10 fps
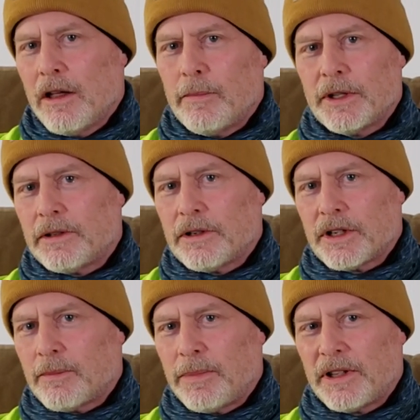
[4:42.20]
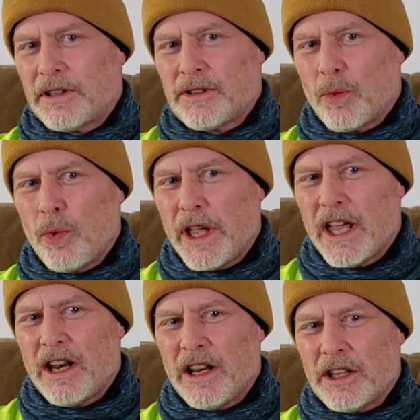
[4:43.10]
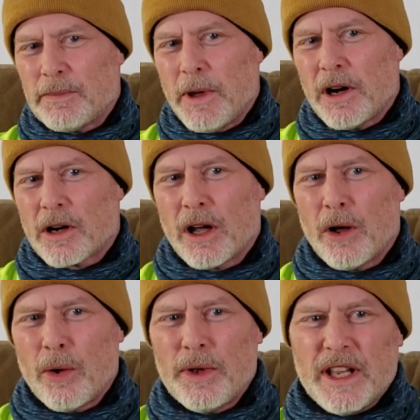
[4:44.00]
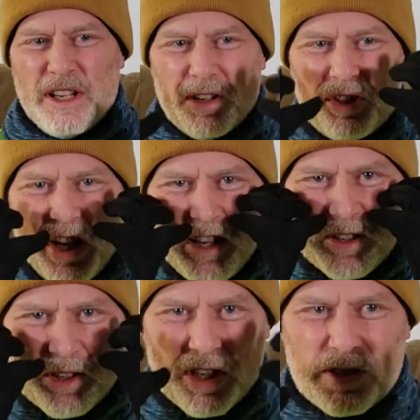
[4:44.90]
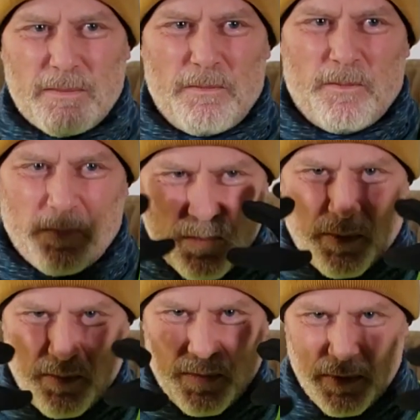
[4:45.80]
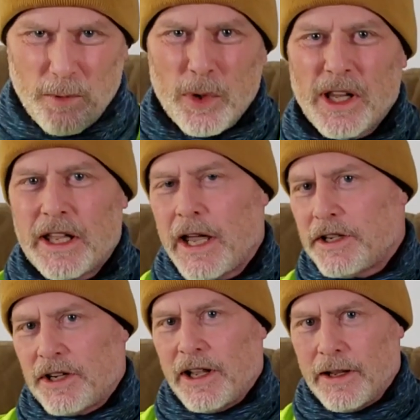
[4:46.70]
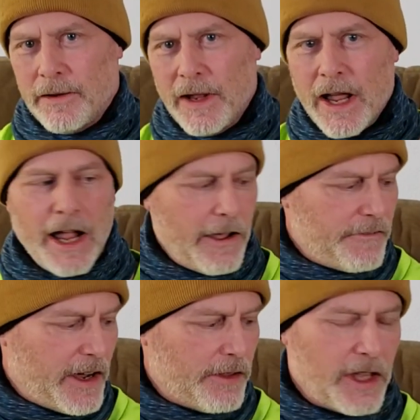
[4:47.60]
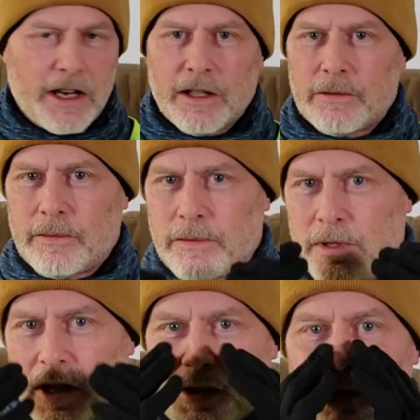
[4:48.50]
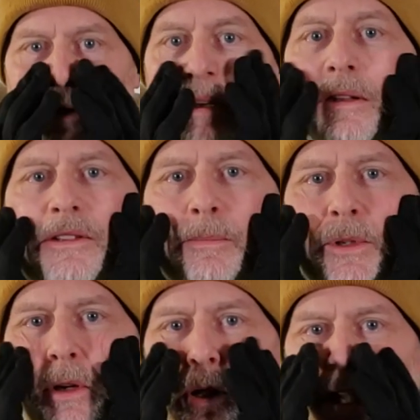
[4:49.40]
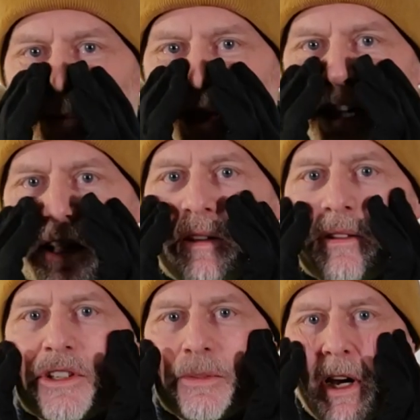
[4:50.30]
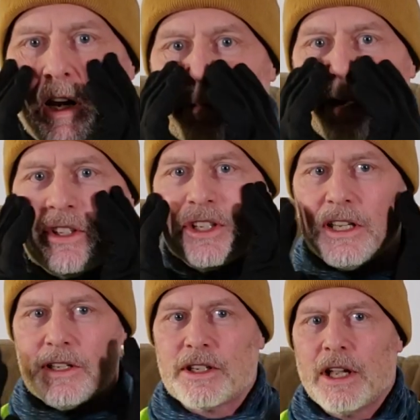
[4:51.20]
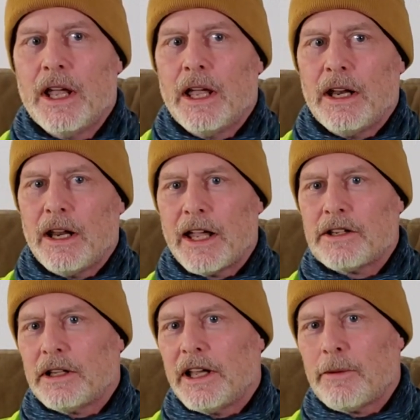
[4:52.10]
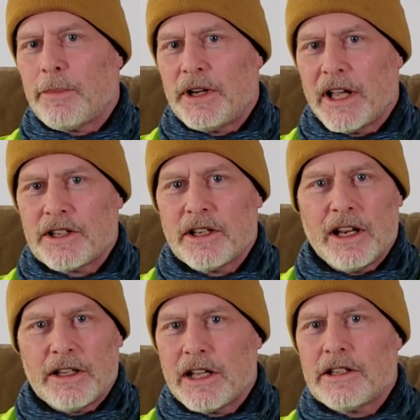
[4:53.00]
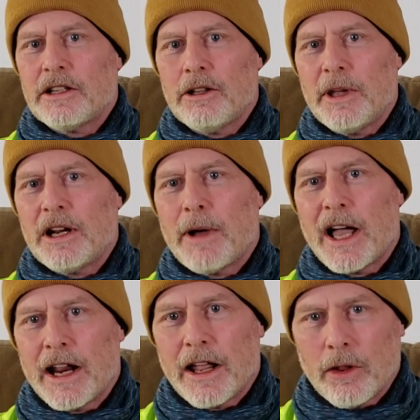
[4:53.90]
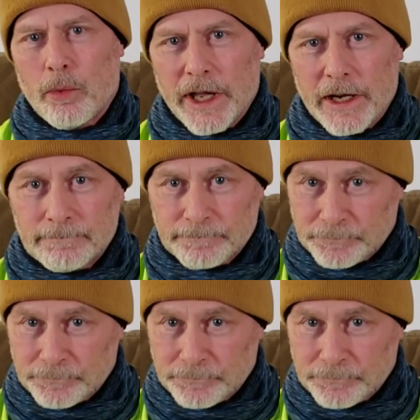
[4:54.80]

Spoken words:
but there's a wind and it's bitter cold and your cheeks are just really catching it. I found that some petroleum jelly smeared on my cheeks, it adds a layer of protection and it takes a little bit of bite out of the wind.